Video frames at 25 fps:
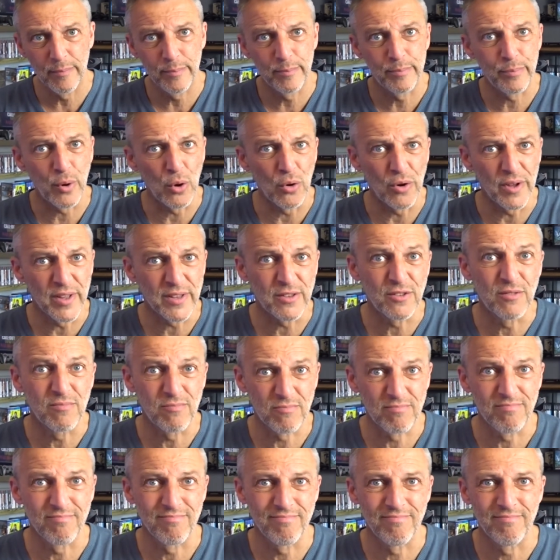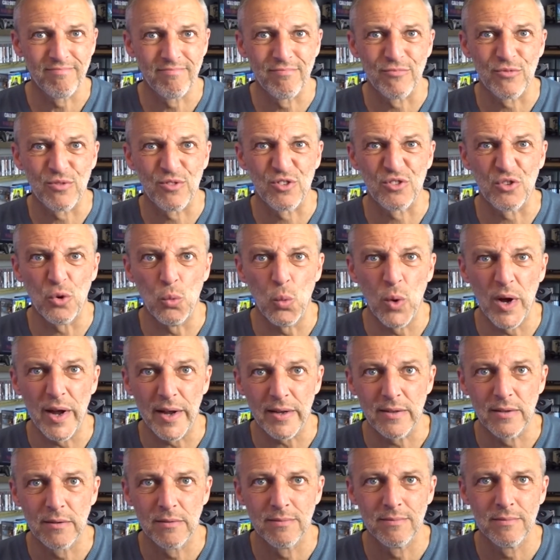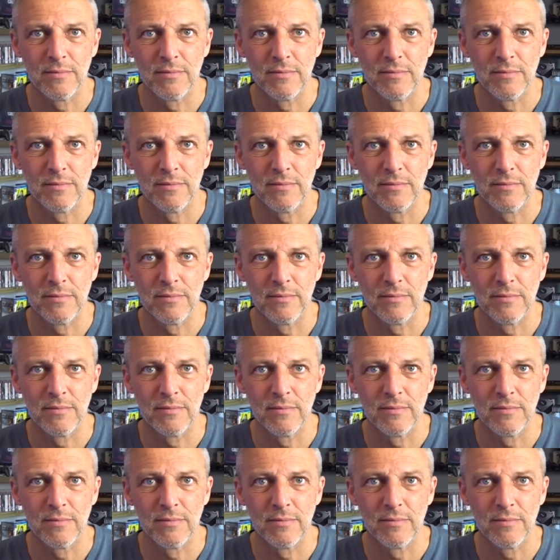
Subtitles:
but it still worked.